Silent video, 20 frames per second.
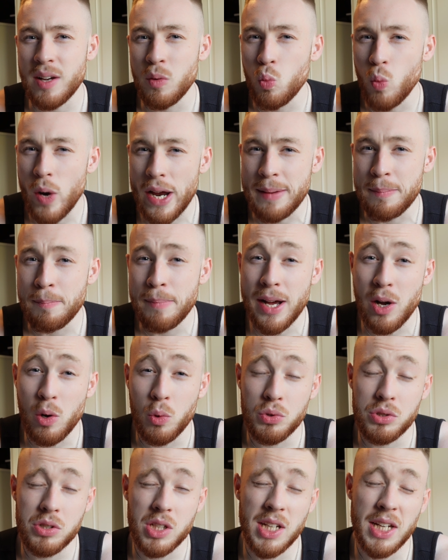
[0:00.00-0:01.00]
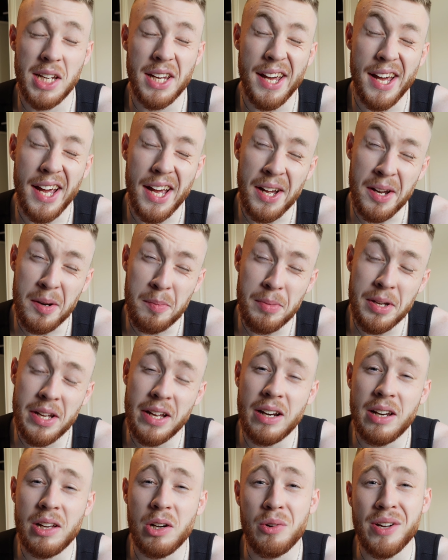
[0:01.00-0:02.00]
and weight belts can be
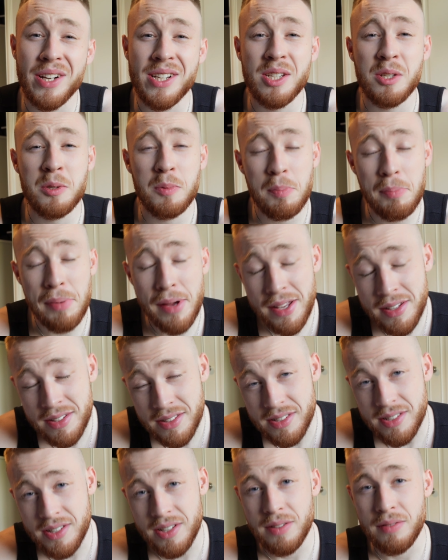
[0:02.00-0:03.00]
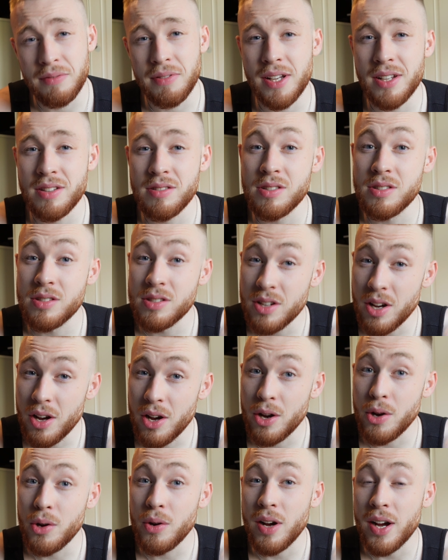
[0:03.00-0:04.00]
a little expensive. And
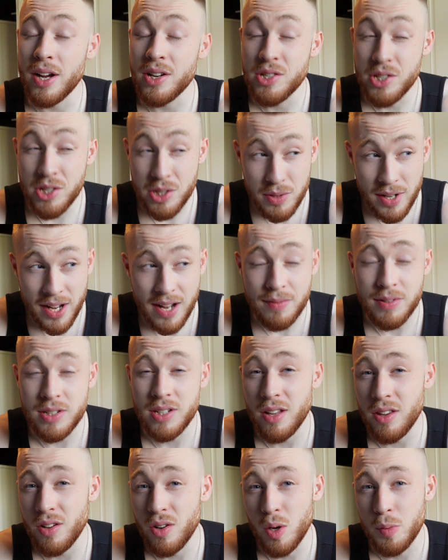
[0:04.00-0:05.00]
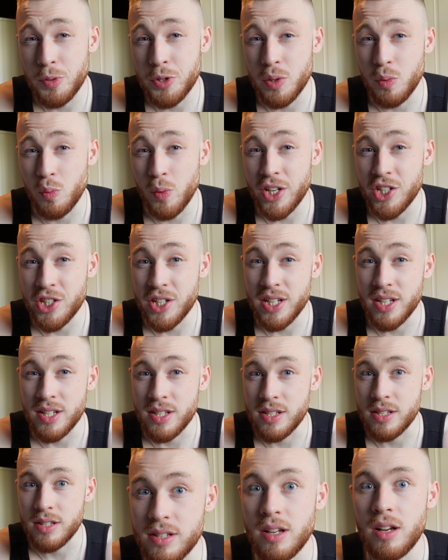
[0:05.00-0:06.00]
so I do have another option, which
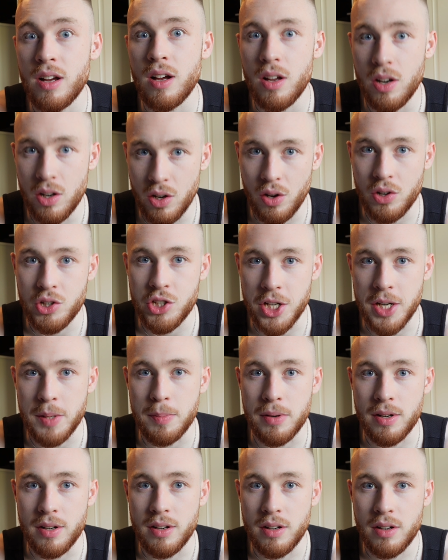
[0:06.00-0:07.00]
is a lot cheaper.